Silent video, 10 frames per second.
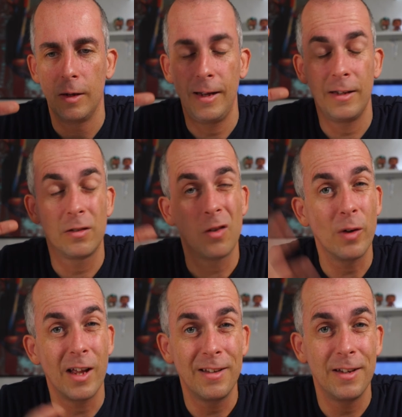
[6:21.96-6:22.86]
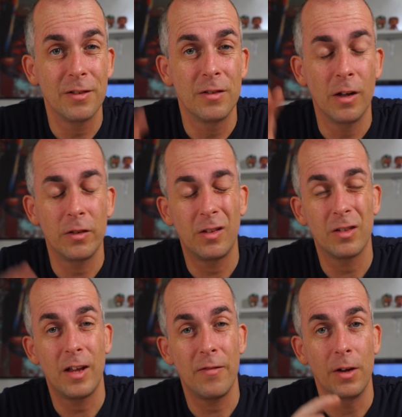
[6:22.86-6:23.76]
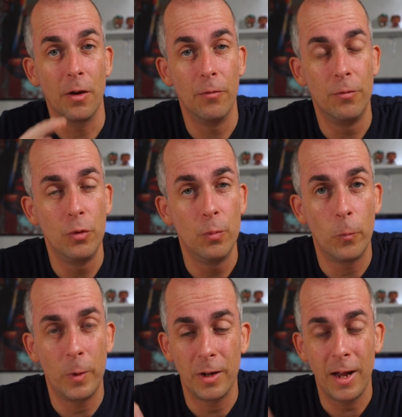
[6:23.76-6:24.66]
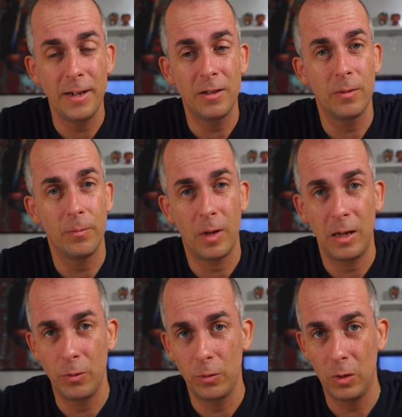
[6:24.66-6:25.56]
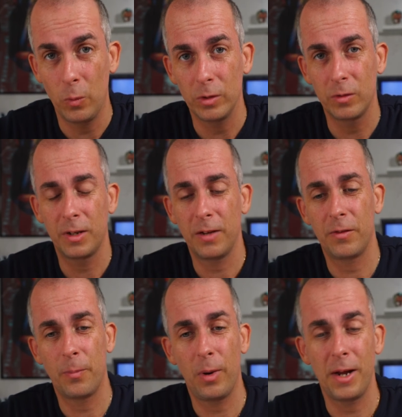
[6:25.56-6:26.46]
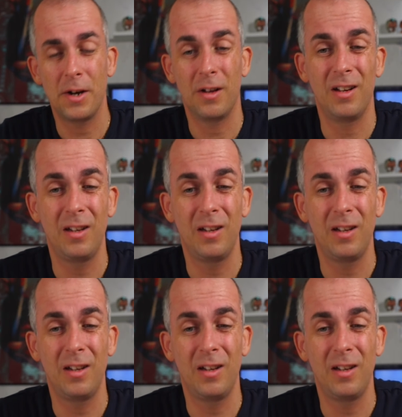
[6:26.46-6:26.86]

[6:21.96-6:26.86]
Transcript: And so the idea is not just having a room with an item. I usually want to give the player a